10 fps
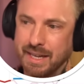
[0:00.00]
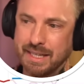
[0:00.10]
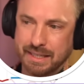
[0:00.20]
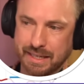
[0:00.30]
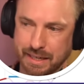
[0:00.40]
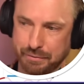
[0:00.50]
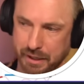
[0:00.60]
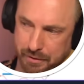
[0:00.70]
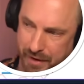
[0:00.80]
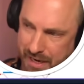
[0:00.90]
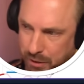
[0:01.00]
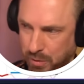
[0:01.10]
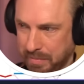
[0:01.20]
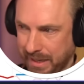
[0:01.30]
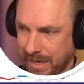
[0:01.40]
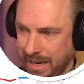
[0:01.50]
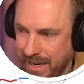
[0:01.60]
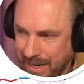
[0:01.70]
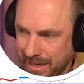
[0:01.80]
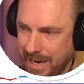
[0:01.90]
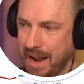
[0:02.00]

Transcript: significant events will be here,